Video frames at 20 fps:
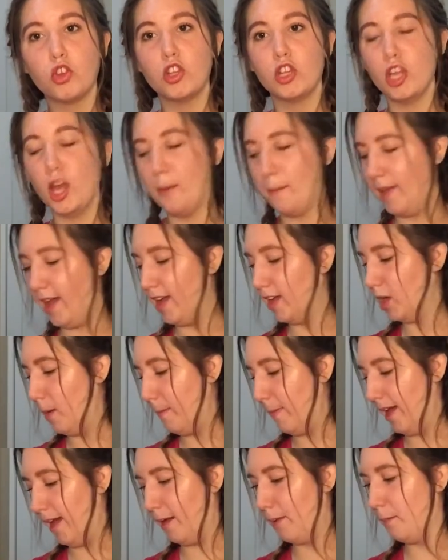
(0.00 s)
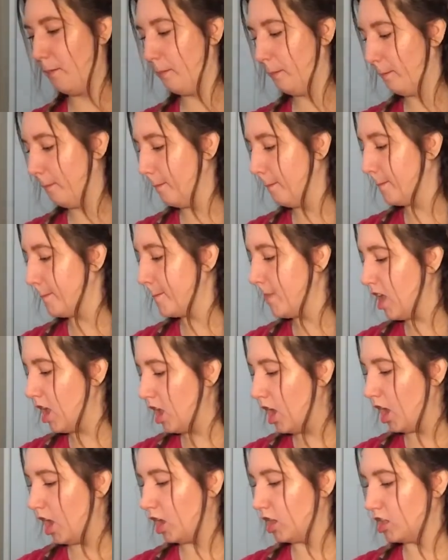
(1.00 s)
not bad, not bad.
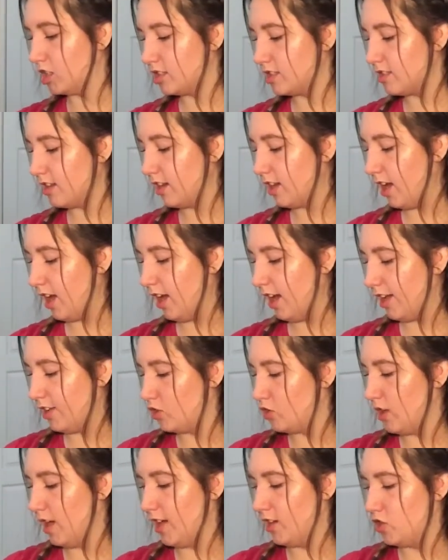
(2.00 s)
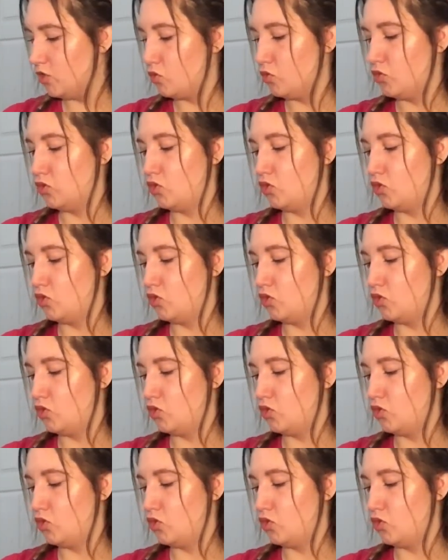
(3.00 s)
It looks like I tried to